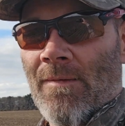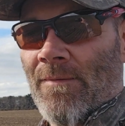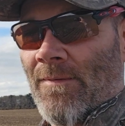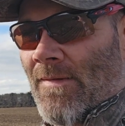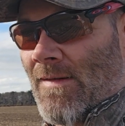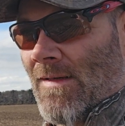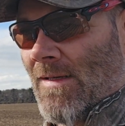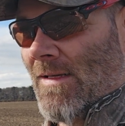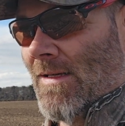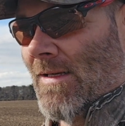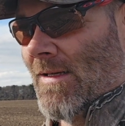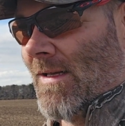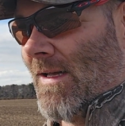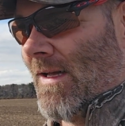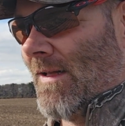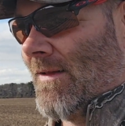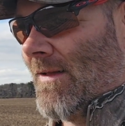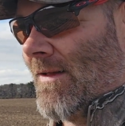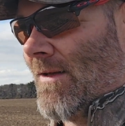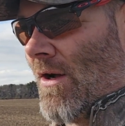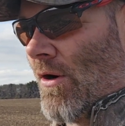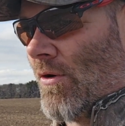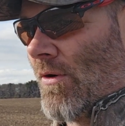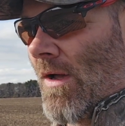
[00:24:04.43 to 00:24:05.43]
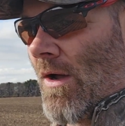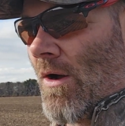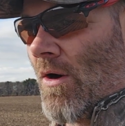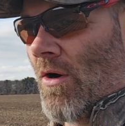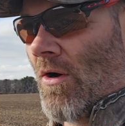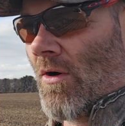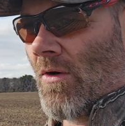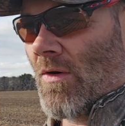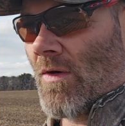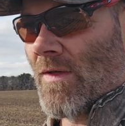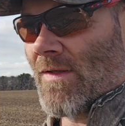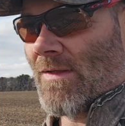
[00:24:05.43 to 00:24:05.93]
and then I'll go
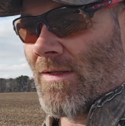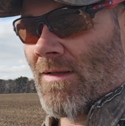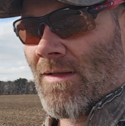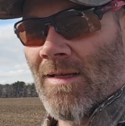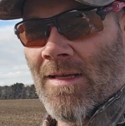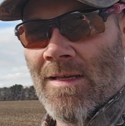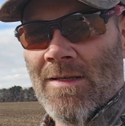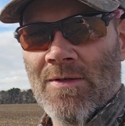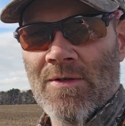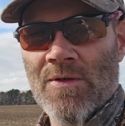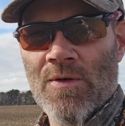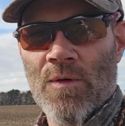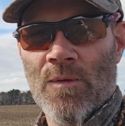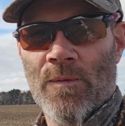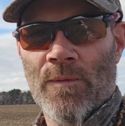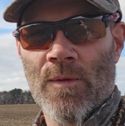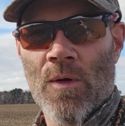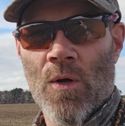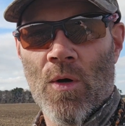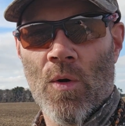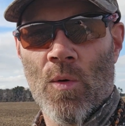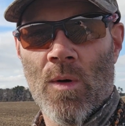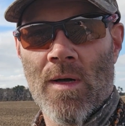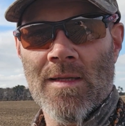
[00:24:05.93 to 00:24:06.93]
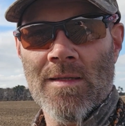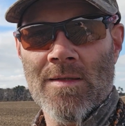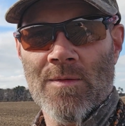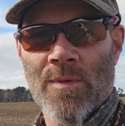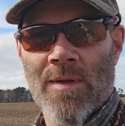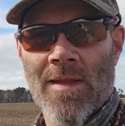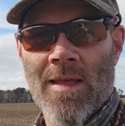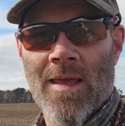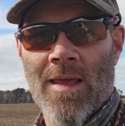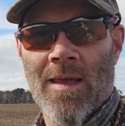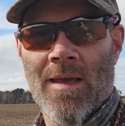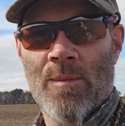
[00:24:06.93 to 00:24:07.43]
across to these new flock ones
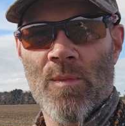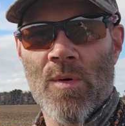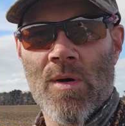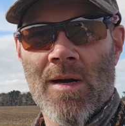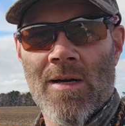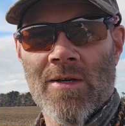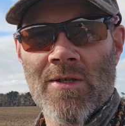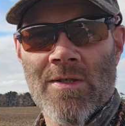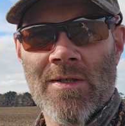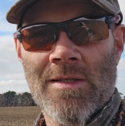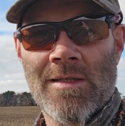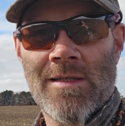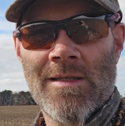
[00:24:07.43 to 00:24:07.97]
with the airbrush.